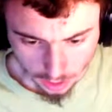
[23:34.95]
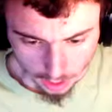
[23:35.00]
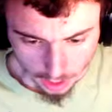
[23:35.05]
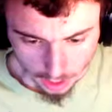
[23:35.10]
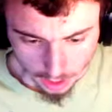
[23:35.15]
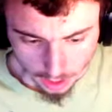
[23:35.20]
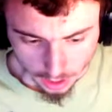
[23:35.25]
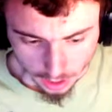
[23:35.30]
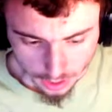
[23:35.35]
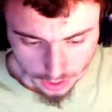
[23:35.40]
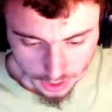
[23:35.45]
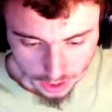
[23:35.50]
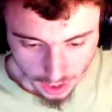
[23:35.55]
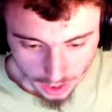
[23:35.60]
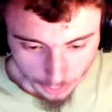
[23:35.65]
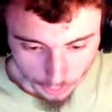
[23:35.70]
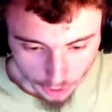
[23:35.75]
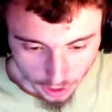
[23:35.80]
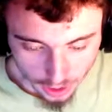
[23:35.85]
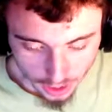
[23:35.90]
The same
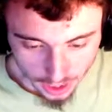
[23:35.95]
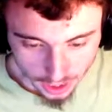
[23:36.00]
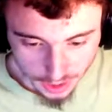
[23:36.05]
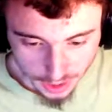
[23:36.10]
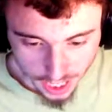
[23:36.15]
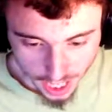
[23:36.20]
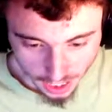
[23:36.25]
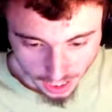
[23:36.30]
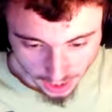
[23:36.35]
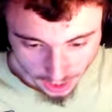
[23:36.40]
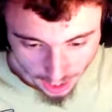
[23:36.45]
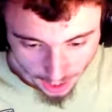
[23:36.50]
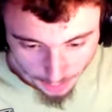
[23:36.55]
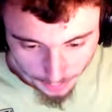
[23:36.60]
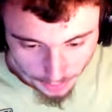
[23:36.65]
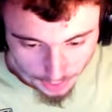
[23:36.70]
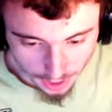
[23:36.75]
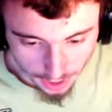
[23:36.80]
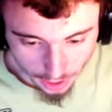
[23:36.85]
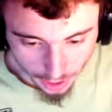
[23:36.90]
one, exactly opposite
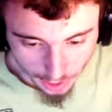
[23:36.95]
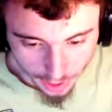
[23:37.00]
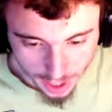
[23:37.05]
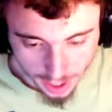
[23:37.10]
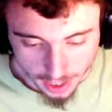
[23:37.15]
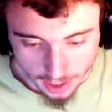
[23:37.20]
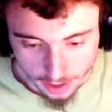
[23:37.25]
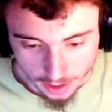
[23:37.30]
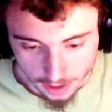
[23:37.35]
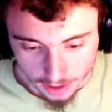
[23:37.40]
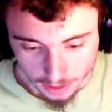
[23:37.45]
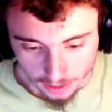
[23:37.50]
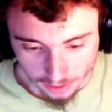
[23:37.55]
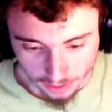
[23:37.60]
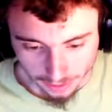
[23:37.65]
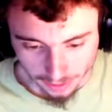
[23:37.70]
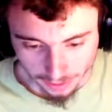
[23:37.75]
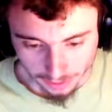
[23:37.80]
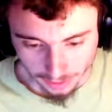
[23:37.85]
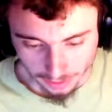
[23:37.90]
of the white.
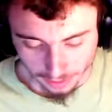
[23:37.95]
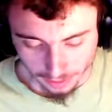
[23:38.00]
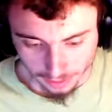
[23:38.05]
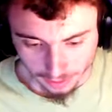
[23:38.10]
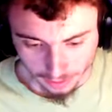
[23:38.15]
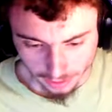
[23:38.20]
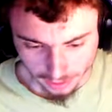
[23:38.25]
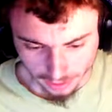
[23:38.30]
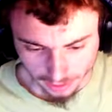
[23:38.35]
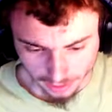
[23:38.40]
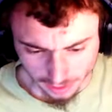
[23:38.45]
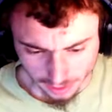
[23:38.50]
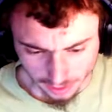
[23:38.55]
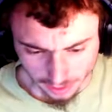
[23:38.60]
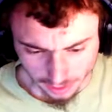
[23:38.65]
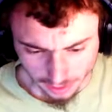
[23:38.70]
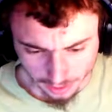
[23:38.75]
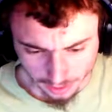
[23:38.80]
Yes.